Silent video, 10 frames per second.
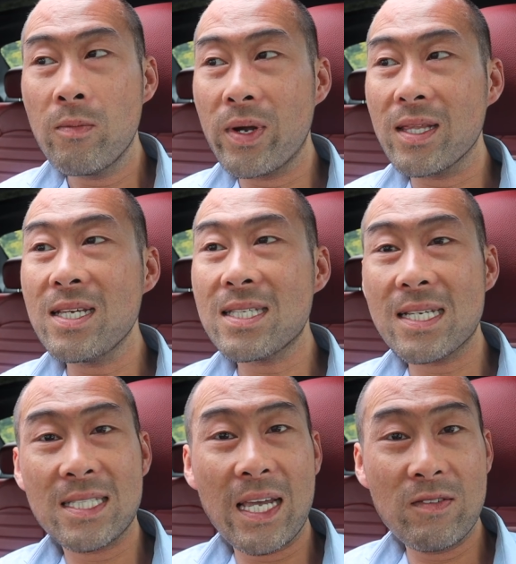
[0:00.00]
but at least
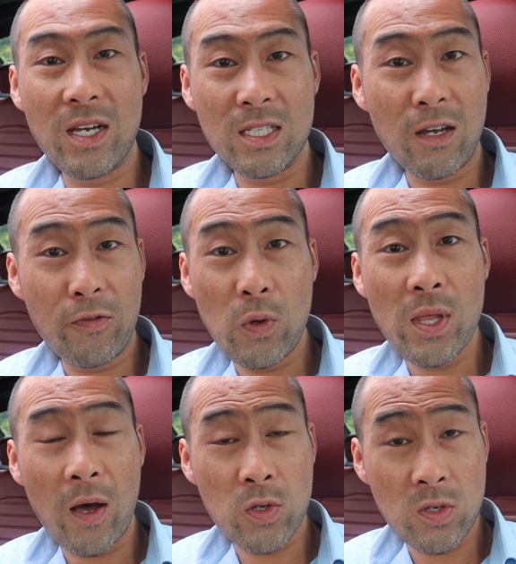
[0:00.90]
it saves us a few
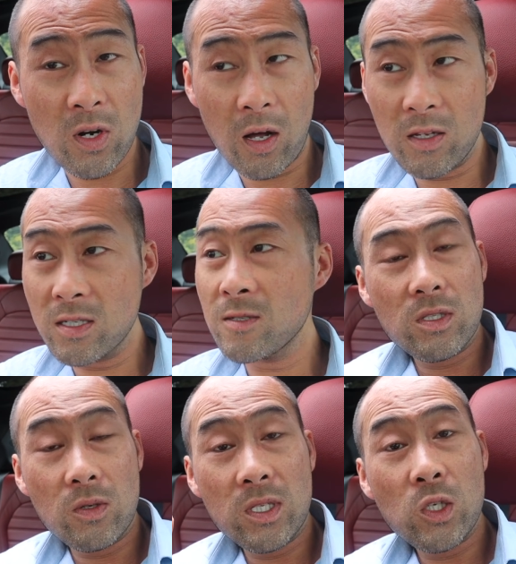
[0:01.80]
$1,000s.
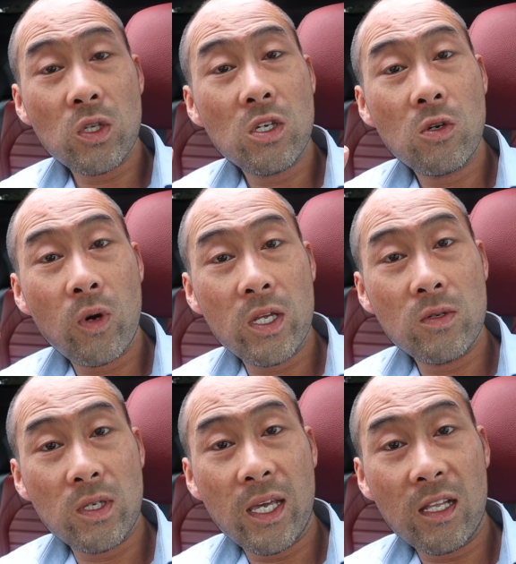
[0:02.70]
So essentially you want to
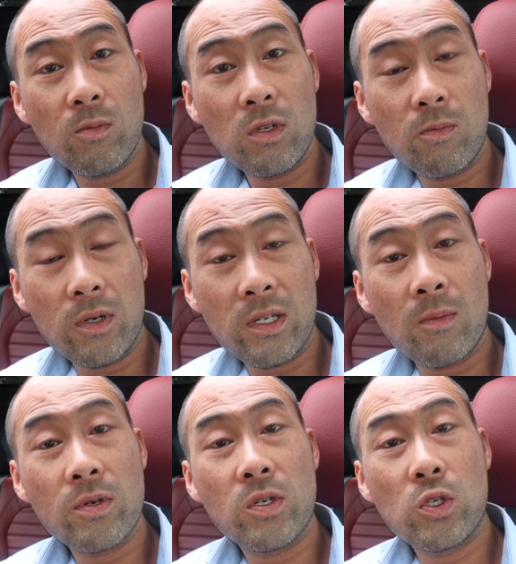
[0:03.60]
use the Kelley Blue Book number to